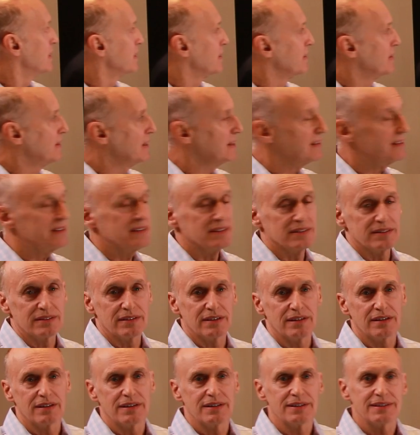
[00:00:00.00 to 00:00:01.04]
this
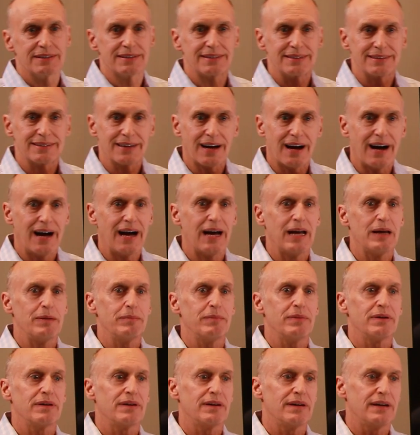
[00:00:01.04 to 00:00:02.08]
is
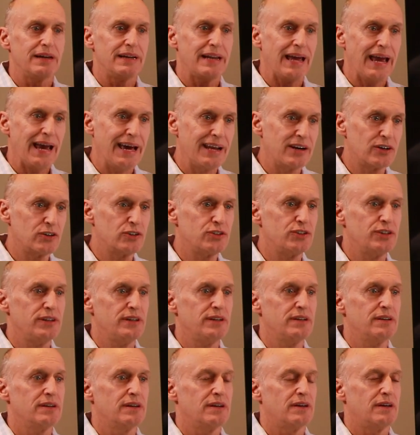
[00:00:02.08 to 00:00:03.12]
time and
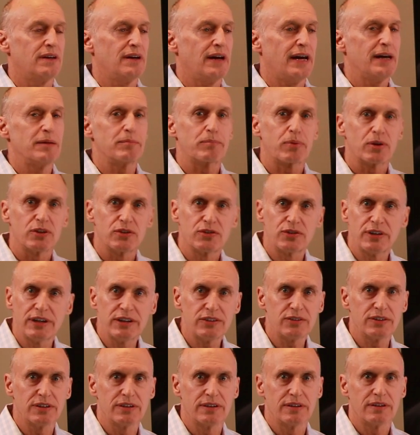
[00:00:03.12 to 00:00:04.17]
energy and
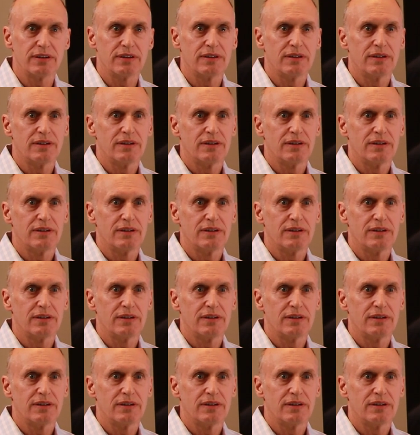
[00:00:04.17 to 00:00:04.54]
precision